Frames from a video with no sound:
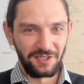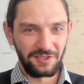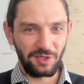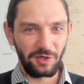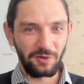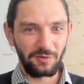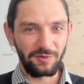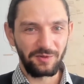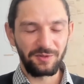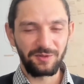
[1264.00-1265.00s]

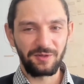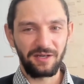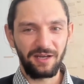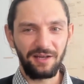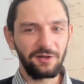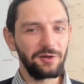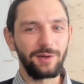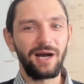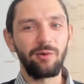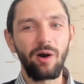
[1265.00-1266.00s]
So I don't
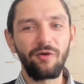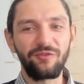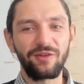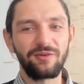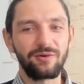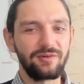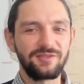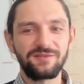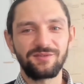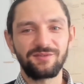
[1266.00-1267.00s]
know how often there
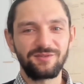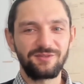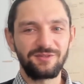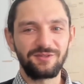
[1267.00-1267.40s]
is